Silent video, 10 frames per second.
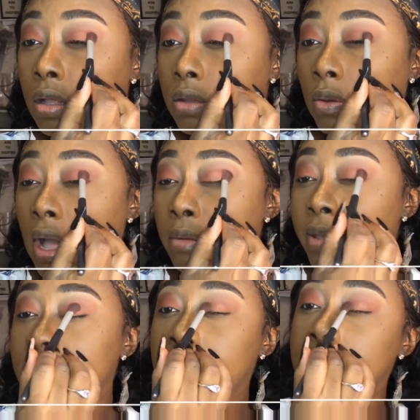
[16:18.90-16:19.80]
So I
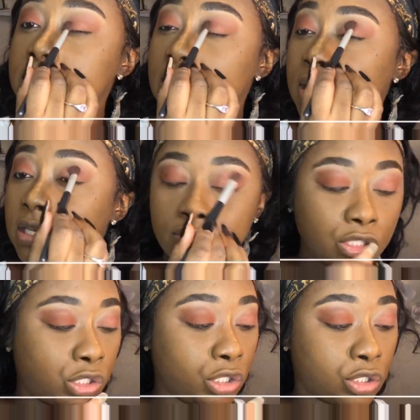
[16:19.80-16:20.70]
made the executive
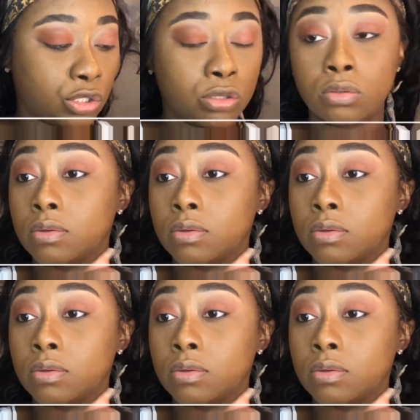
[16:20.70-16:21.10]
decision.